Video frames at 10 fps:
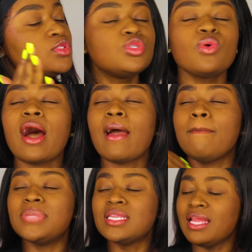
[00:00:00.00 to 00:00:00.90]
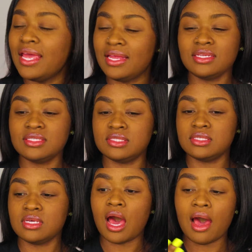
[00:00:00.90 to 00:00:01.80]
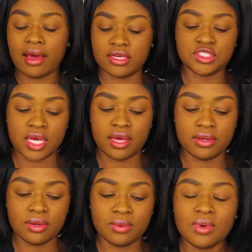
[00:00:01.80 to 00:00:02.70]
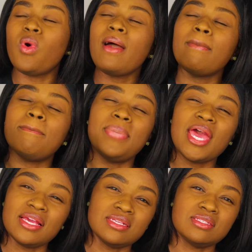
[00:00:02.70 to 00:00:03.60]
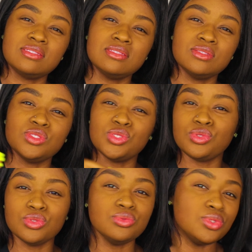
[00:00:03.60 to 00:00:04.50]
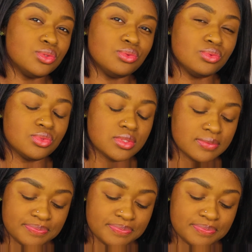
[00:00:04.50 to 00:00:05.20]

do I blend eyeshadow? What base do you use?